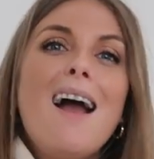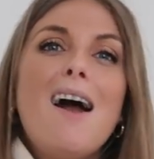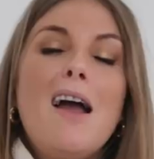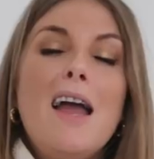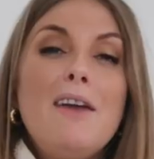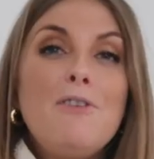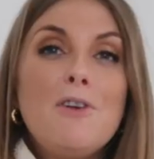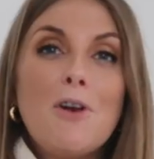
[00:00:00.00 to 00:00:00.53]

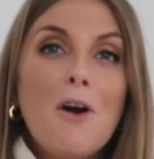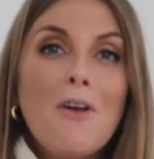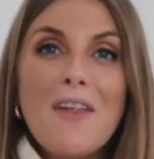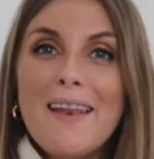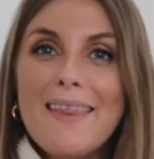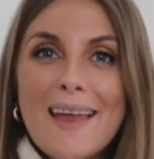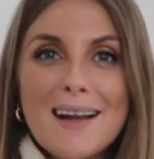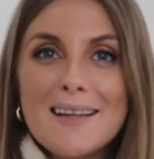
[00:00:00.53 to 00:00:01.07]
Uh, if you're not,
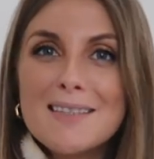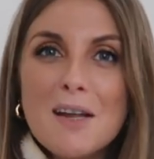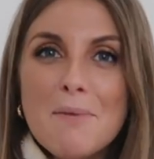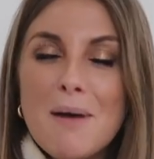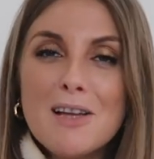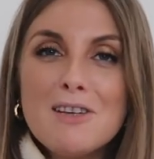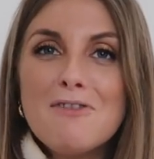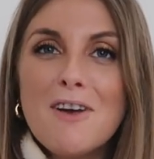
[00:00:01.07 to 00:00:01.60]
then thanks so
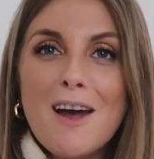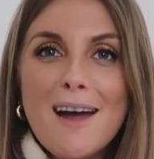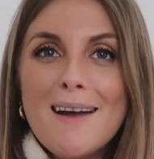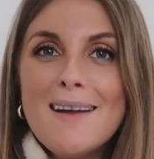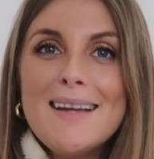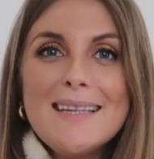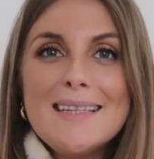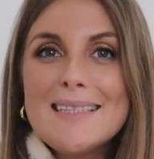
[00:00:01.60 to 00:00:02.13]
much
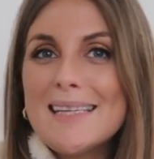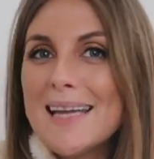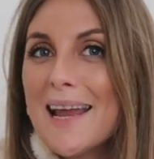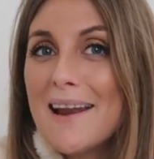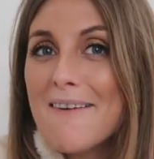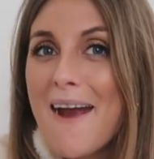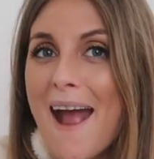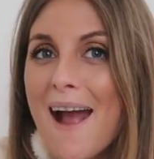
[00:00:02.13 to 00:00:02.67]
for
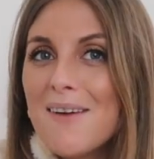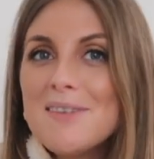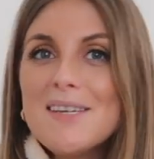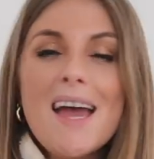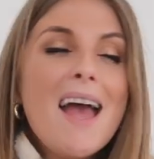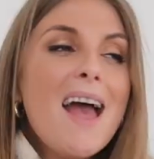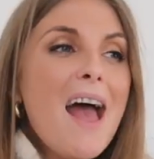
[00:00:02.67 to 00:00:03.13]
sticking around.